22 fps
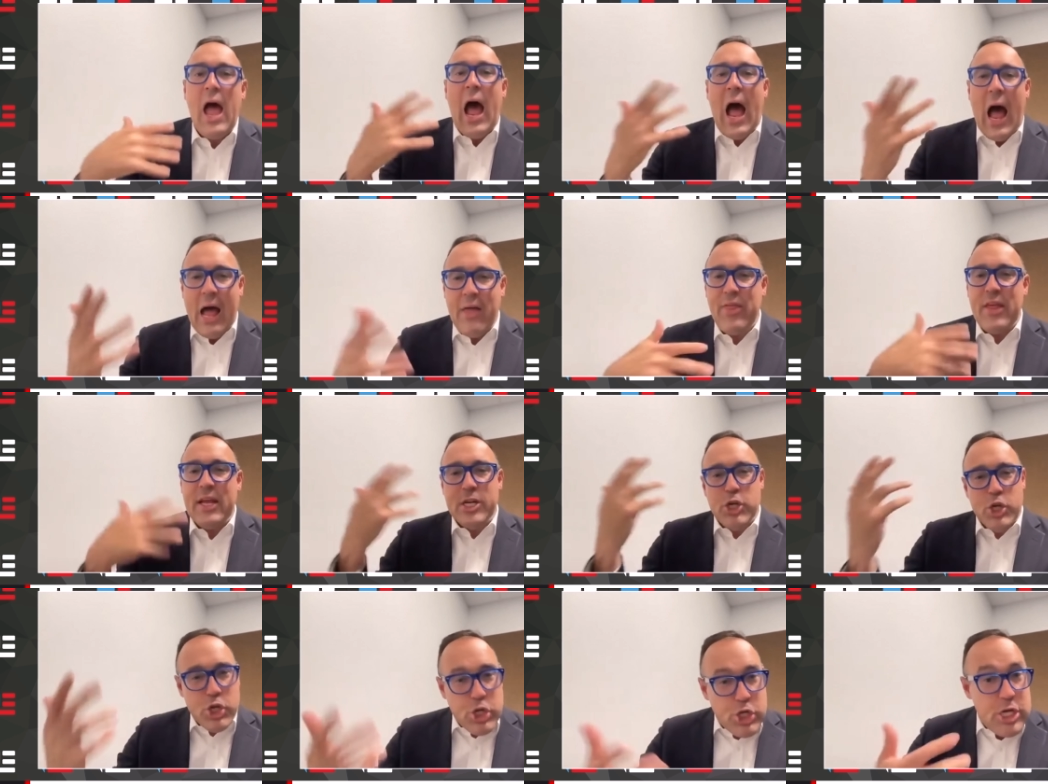I think
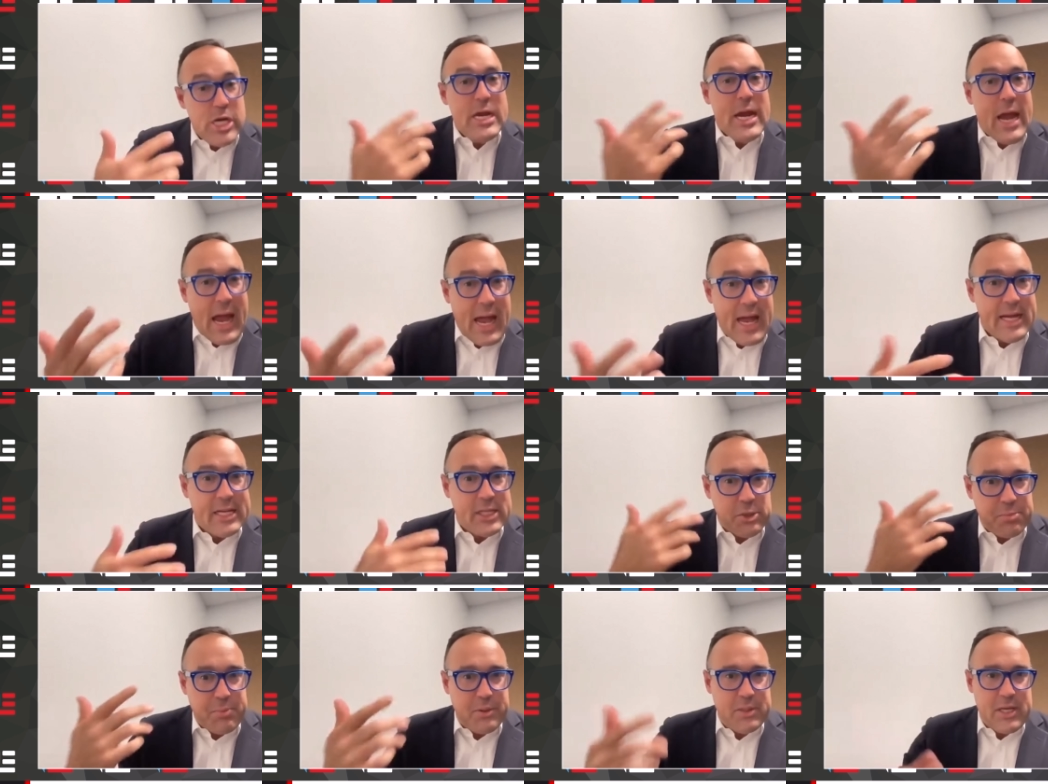she
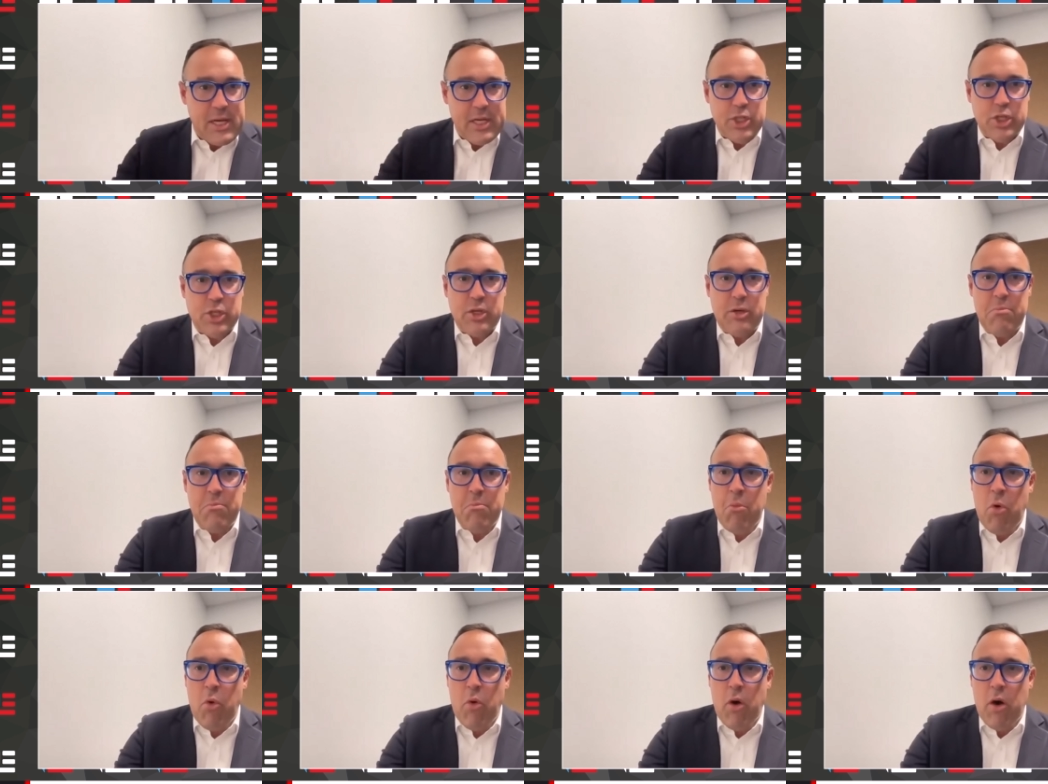has potentially
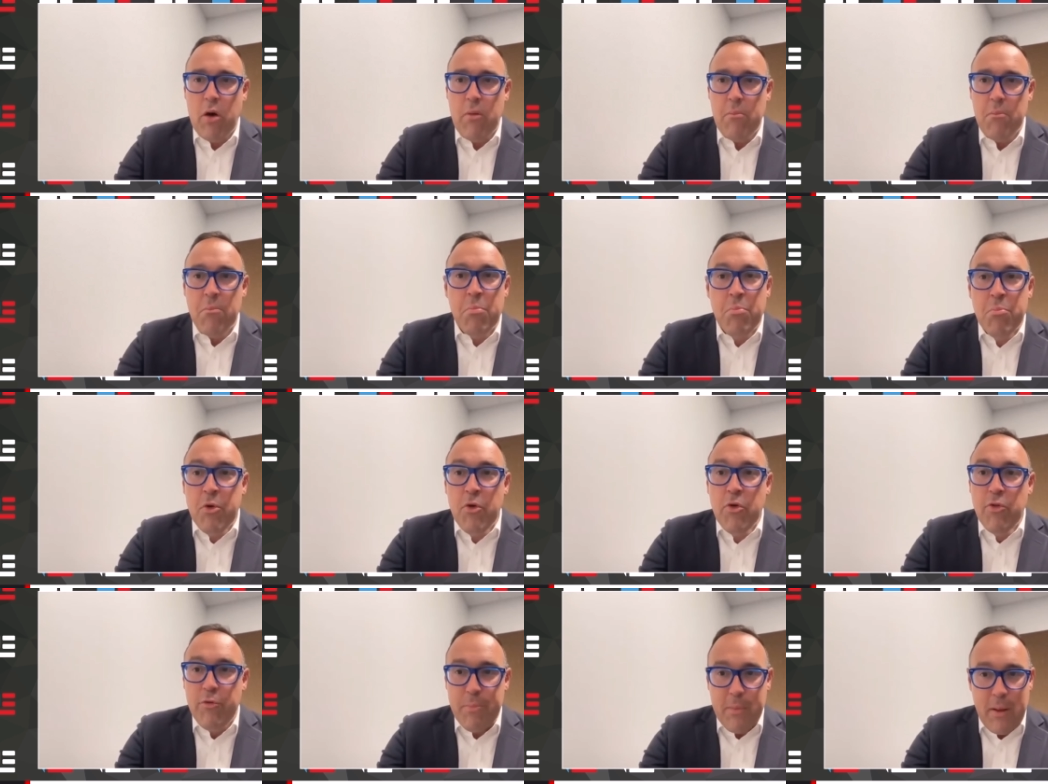more
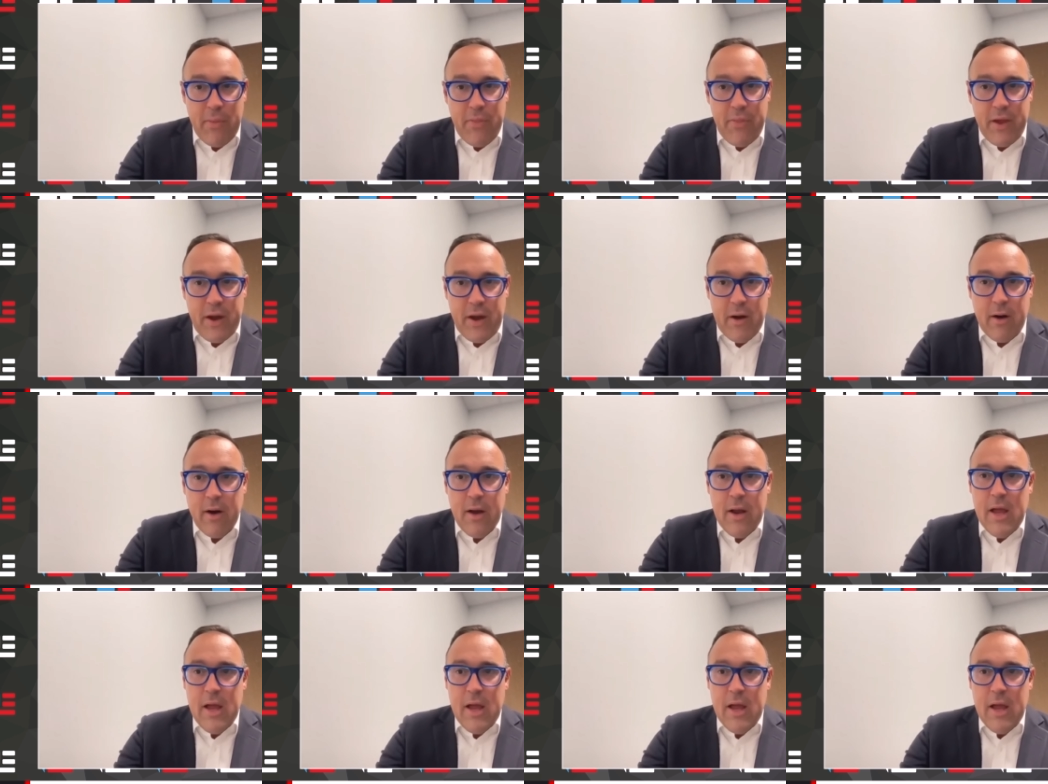movement there.